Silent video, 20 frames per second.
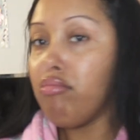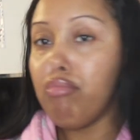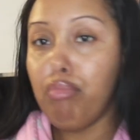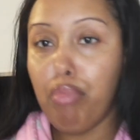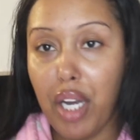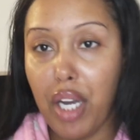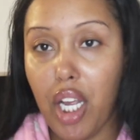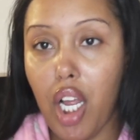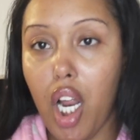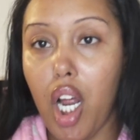
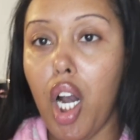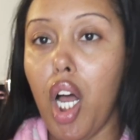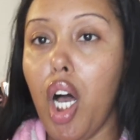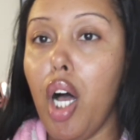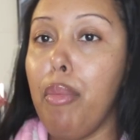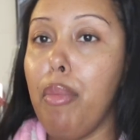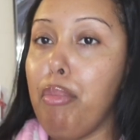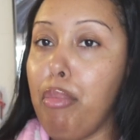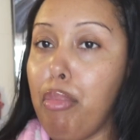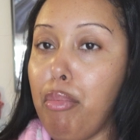pre-cut
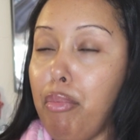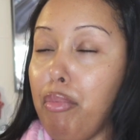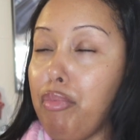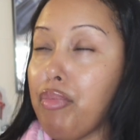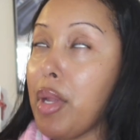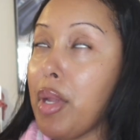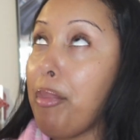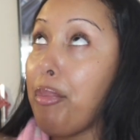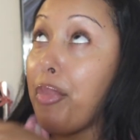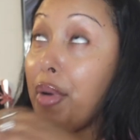up
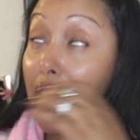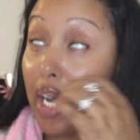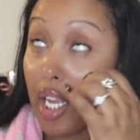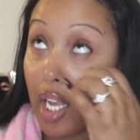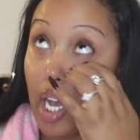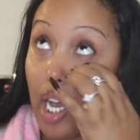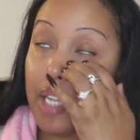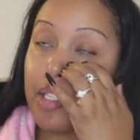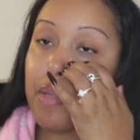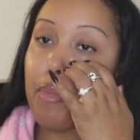
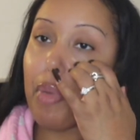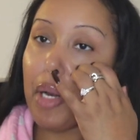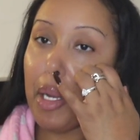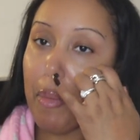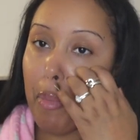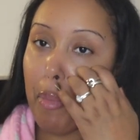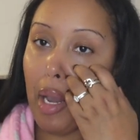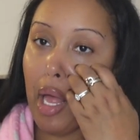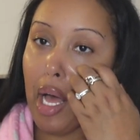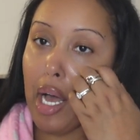pre-cut
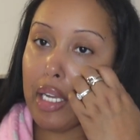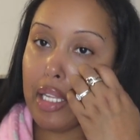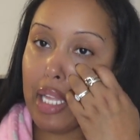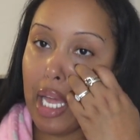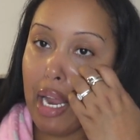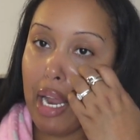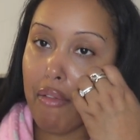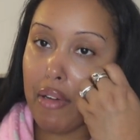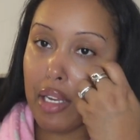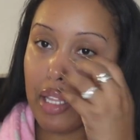pre-plugged
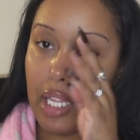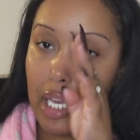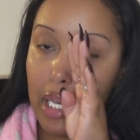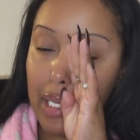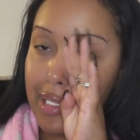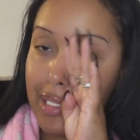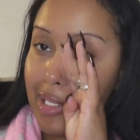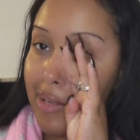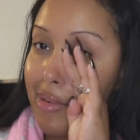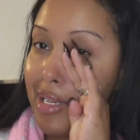and everything
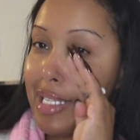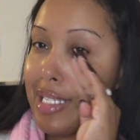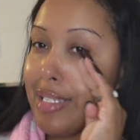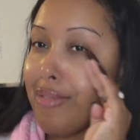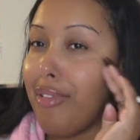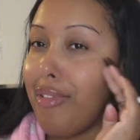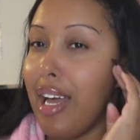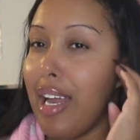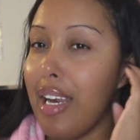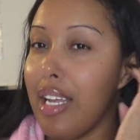so it's
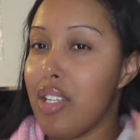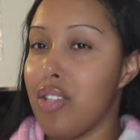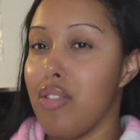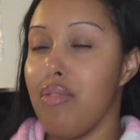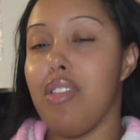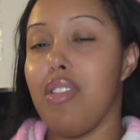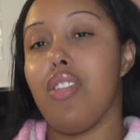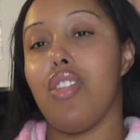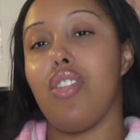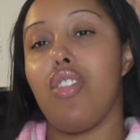ready to
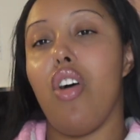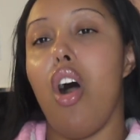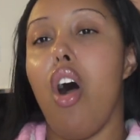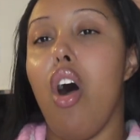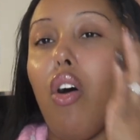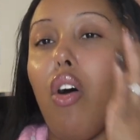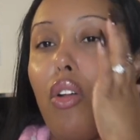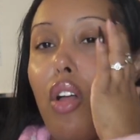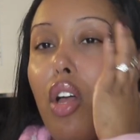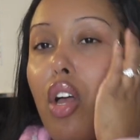
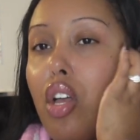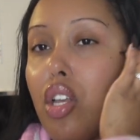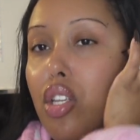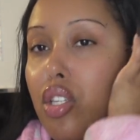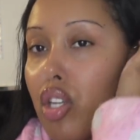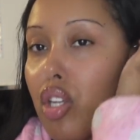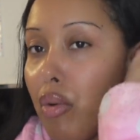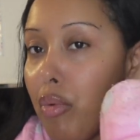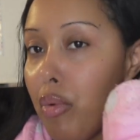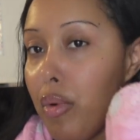install
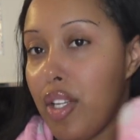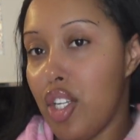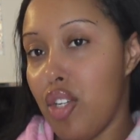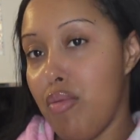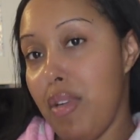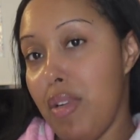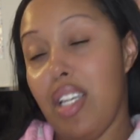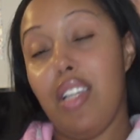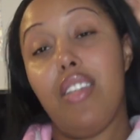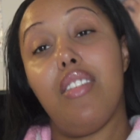so which
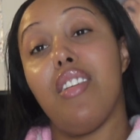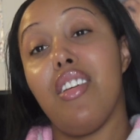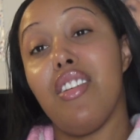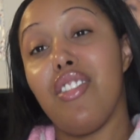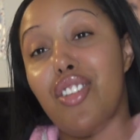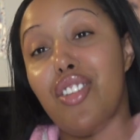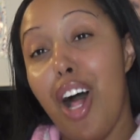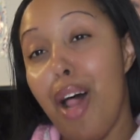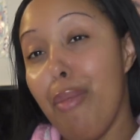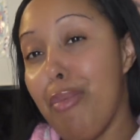means the
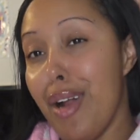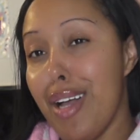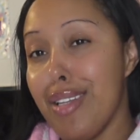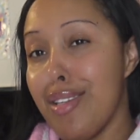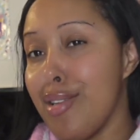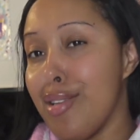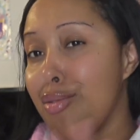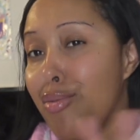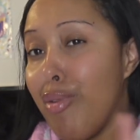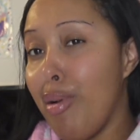install
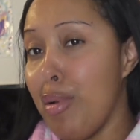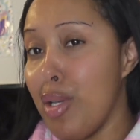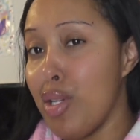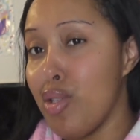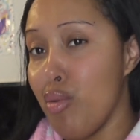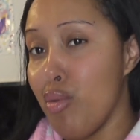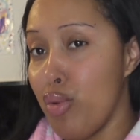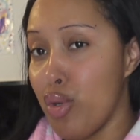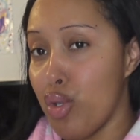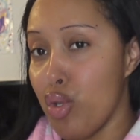process will be
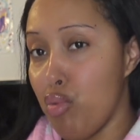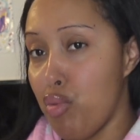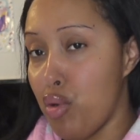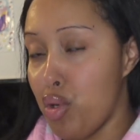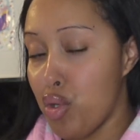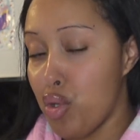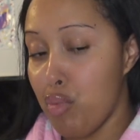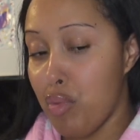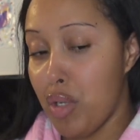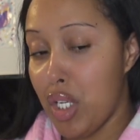super super
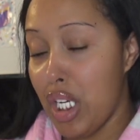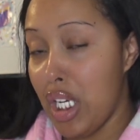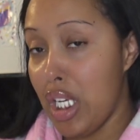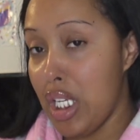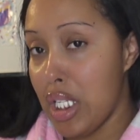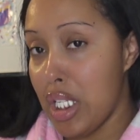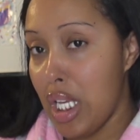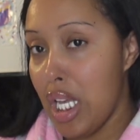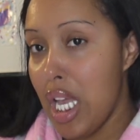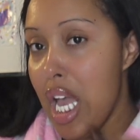super
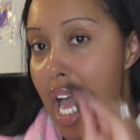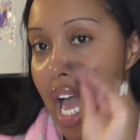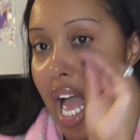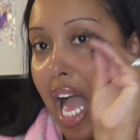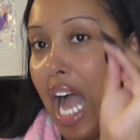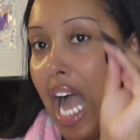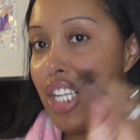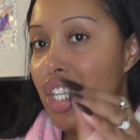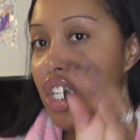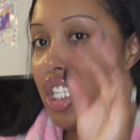easy
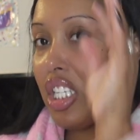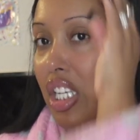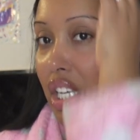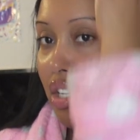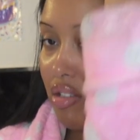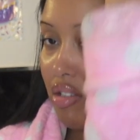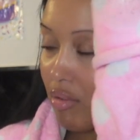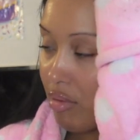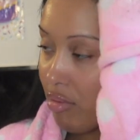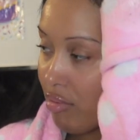i just
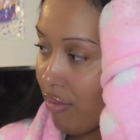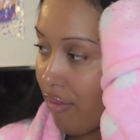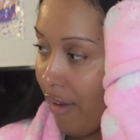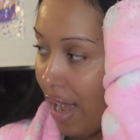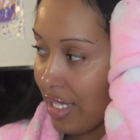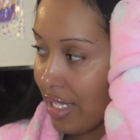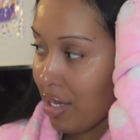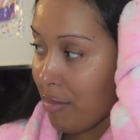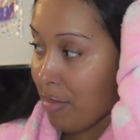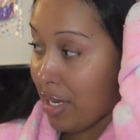need to
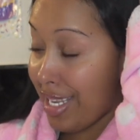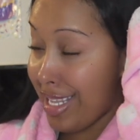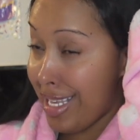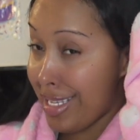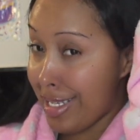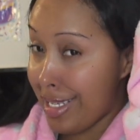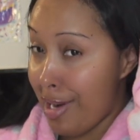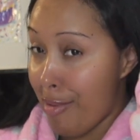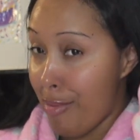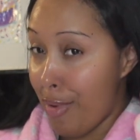find somebody
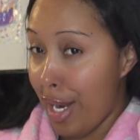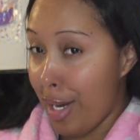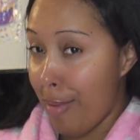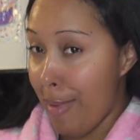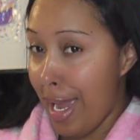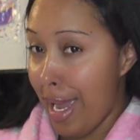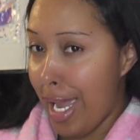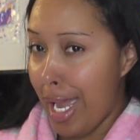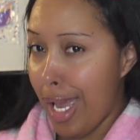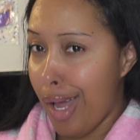that's gonna braid
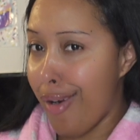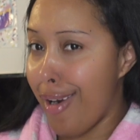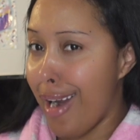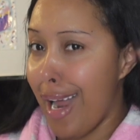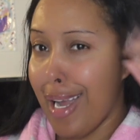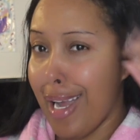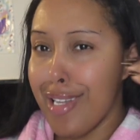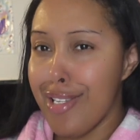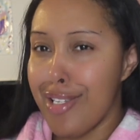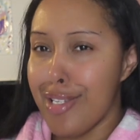my hair or
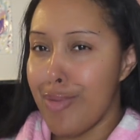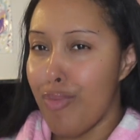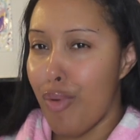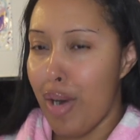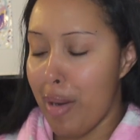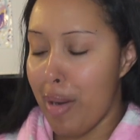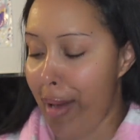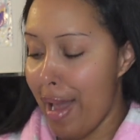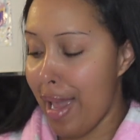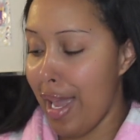i can just
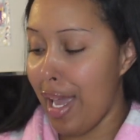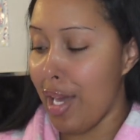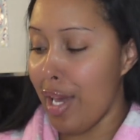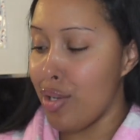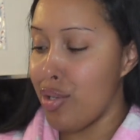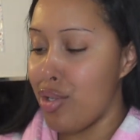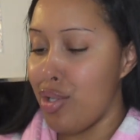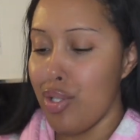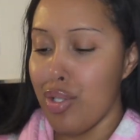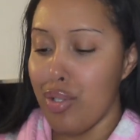braid my hair
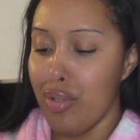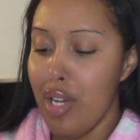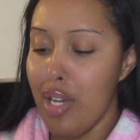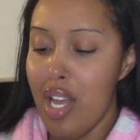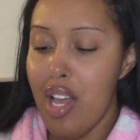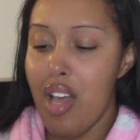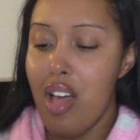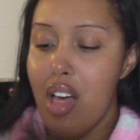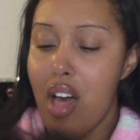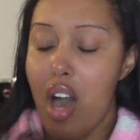too
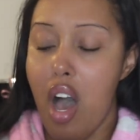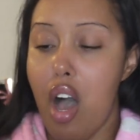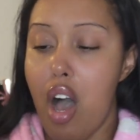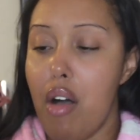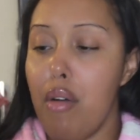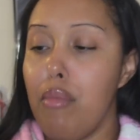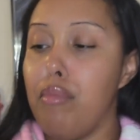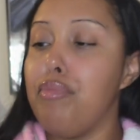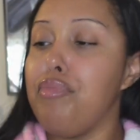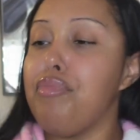
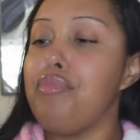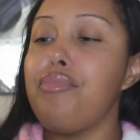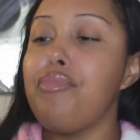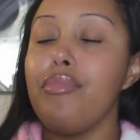um